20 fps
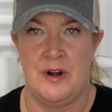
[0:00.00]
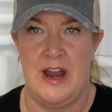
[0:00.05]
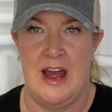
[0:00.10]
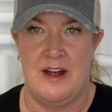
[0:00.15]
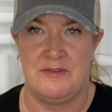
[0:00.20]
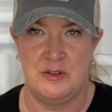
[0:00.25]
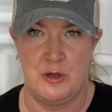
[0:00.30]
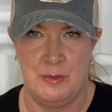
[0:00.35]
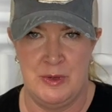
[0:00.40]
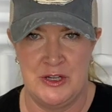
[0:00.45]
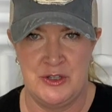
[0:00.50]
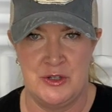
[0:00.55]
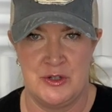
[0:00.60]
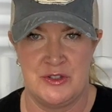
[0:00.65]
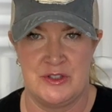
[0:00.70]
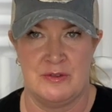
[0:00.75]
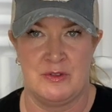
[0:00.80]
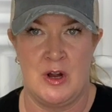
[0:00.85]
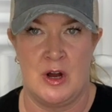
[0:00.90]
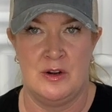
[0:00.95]
and after
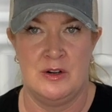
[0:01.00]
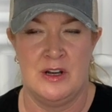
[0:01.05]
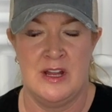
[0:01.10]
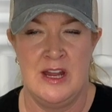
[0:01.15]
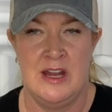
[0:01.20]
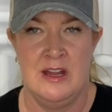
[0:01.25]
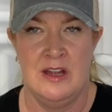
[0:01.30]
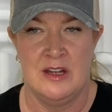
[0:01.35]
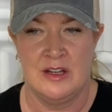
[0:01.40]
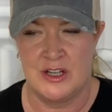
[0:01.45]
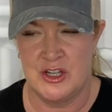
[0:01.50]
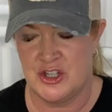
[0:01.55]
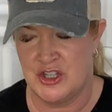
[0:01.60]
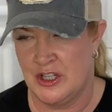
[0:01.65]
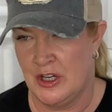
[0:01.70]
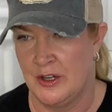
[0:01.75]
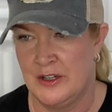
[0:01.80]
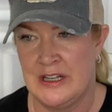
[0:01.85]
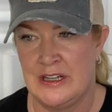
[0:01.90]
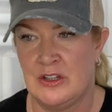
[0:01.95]
pictures of Carly, because she
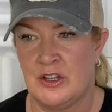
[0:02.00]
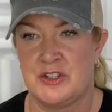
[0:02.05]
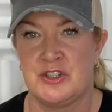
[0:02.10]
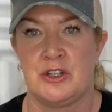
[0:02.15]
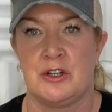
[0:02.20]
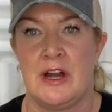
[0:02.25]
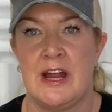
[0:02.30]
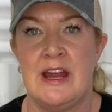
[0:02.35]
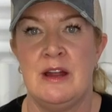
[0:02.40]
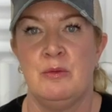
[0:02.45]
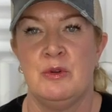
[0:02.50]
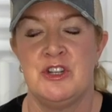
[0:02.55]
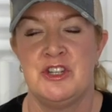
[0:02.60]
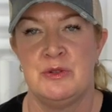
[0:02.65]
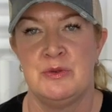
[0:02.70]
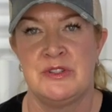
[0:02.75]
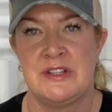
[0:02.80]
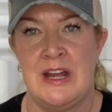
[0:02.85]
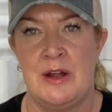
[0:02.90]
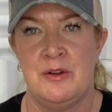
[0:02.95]
already looked great when she
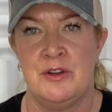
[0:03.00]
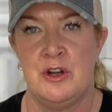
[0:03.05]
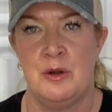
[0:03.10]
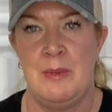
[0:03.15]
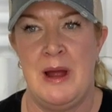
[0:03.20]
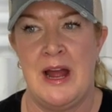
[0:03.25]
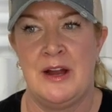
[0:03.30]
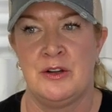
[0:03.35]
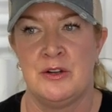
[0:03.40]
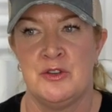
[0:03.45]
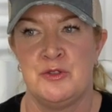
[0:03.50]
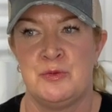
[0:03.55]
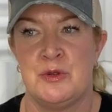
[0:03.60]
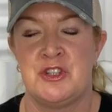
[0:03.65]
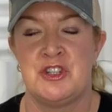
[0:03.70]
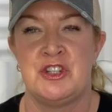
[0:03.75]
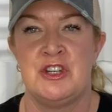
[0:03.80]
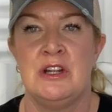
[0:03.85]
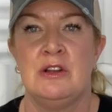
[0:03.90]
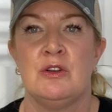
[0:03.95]
was counting her macros, but
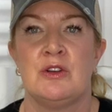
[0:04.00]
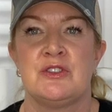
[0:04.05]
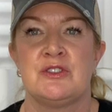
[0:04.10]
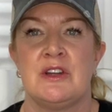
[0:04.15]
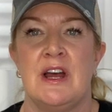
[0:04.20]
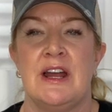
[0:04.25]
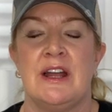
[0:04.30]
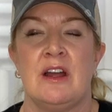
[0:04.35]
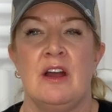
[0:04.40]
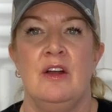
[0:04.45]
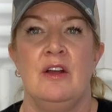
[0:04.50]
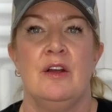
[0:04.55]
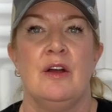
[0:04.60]
she looks like